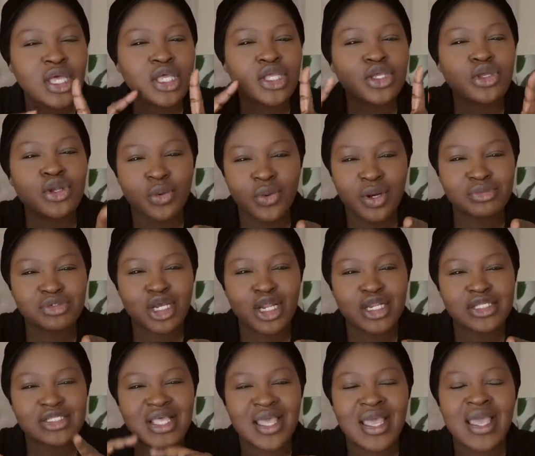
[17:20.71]
you know what I'm trying
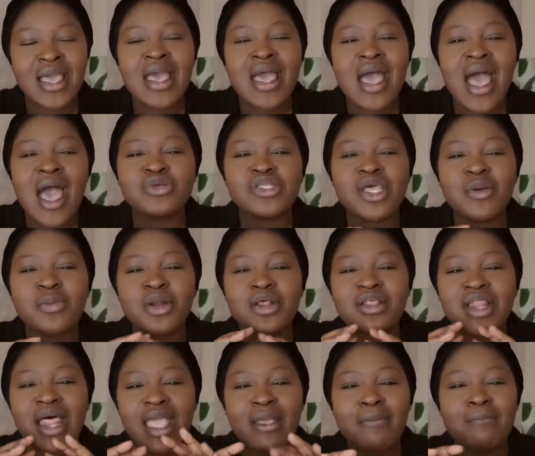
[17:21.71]
to say. I was able to
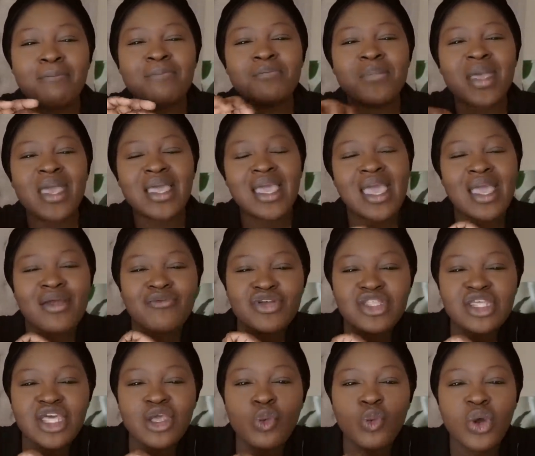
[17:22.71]
like make
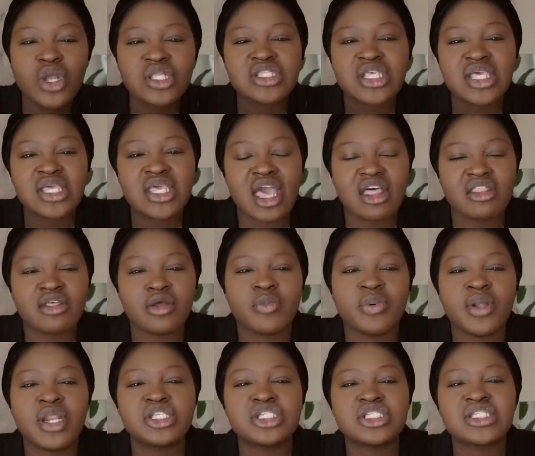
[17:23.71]
everything work together,
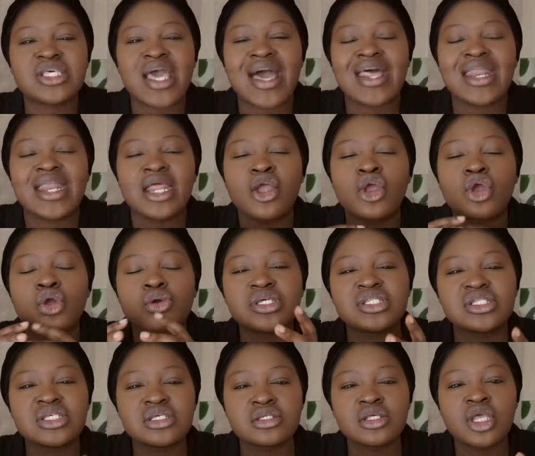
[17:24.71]
but it just got
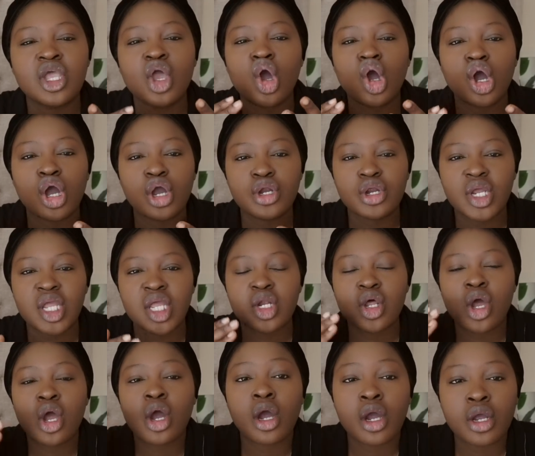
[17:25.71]
increasingly harder and
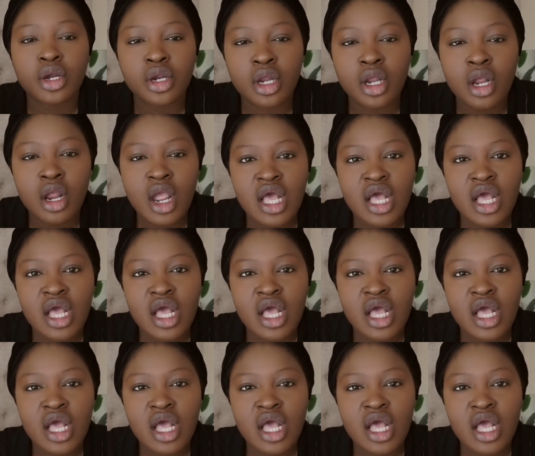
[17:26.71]
harder.